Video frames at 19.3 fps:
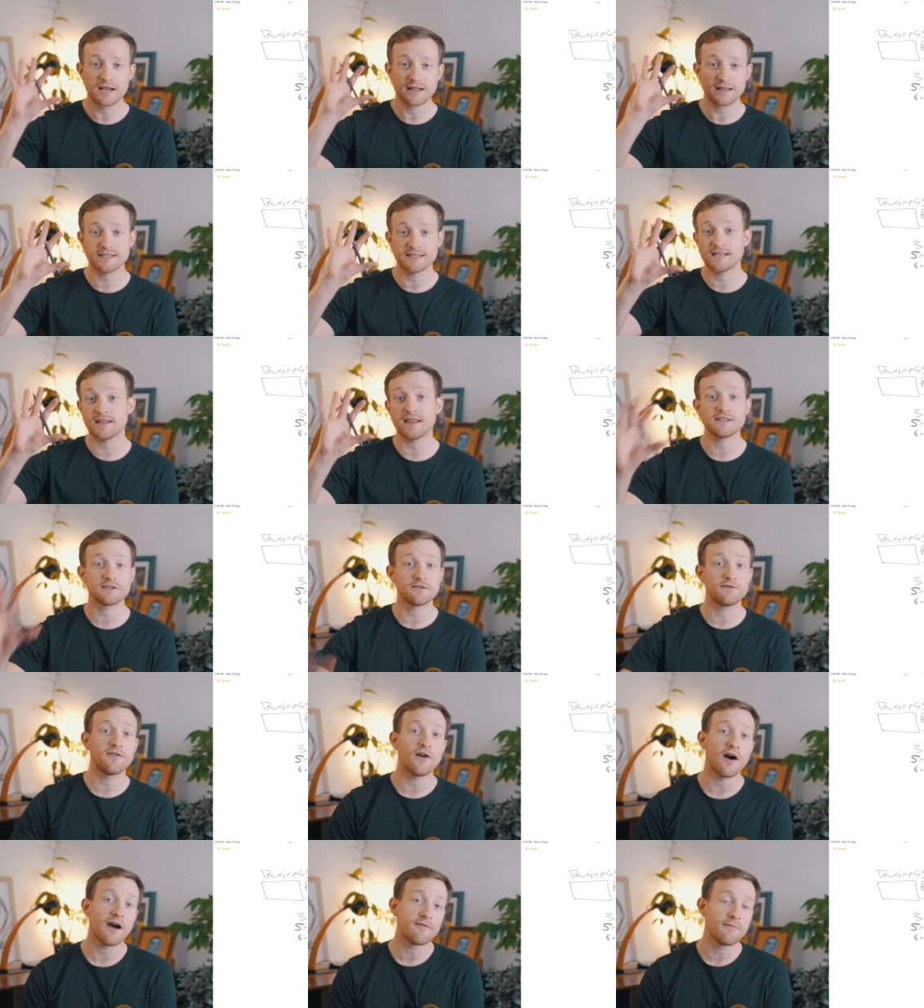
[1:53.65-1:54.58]
Let's say that's a
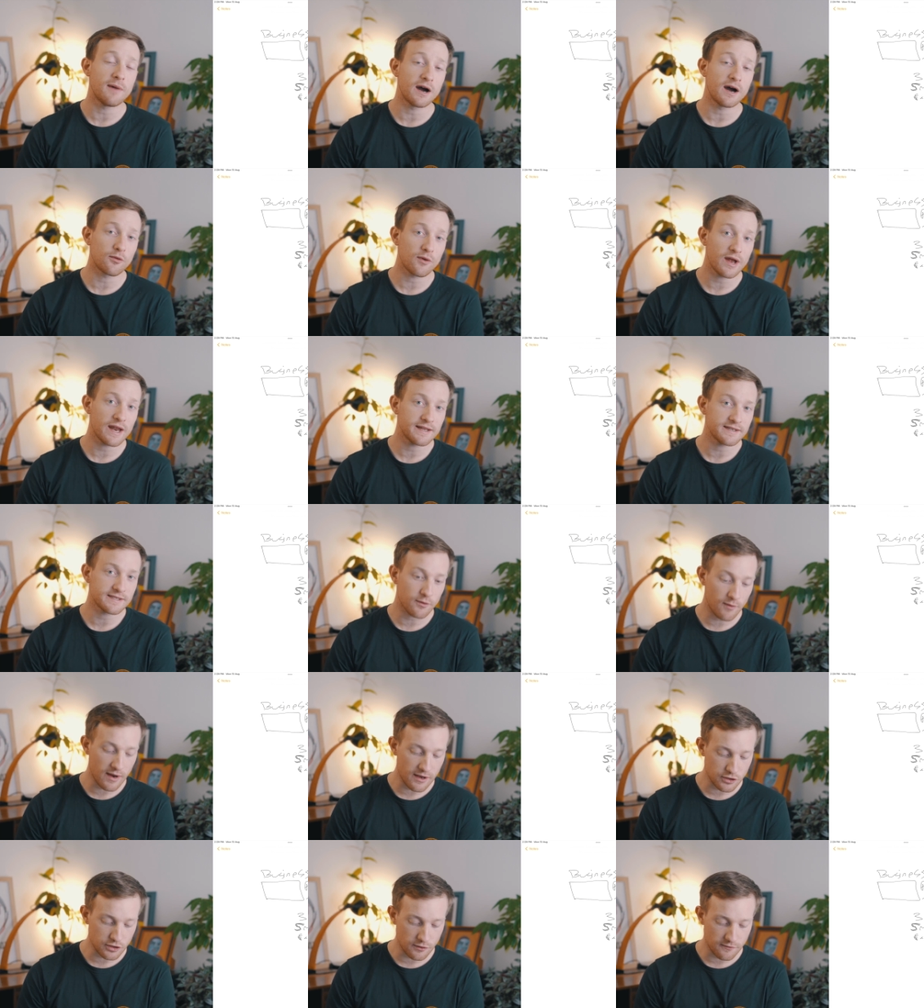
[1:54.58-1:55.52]
5-mile radius
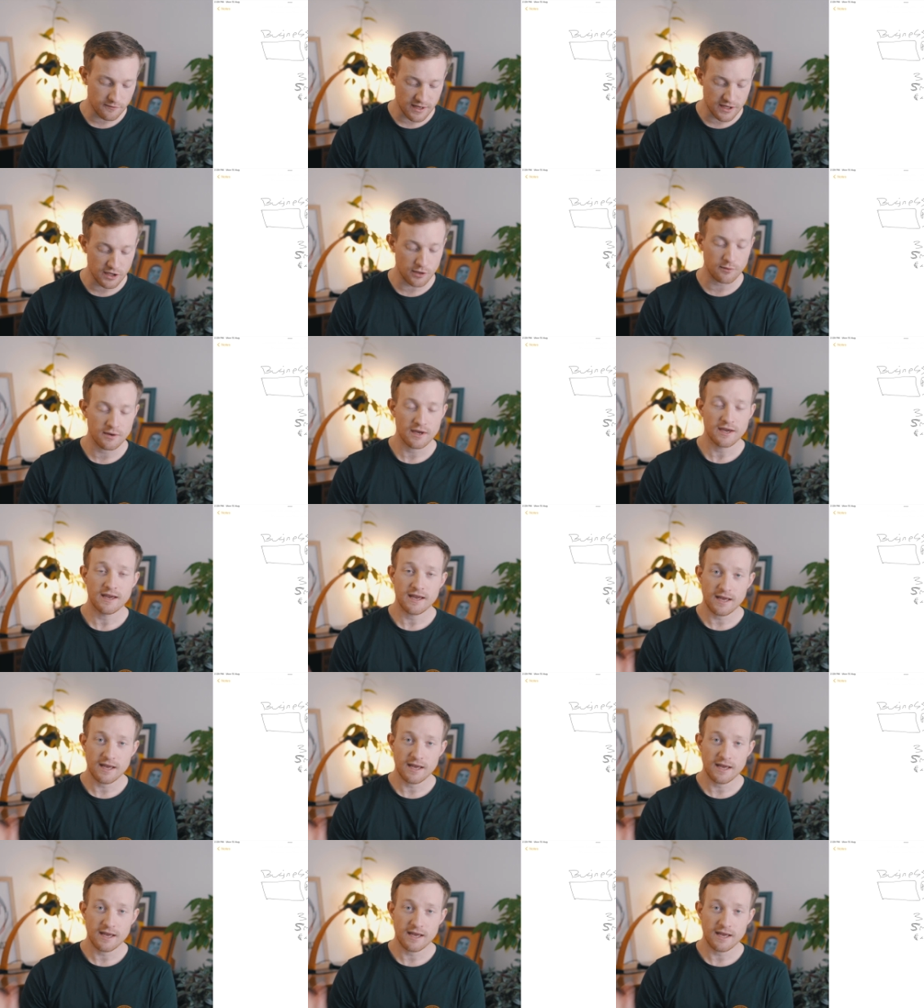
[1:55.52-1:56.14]
around your venue.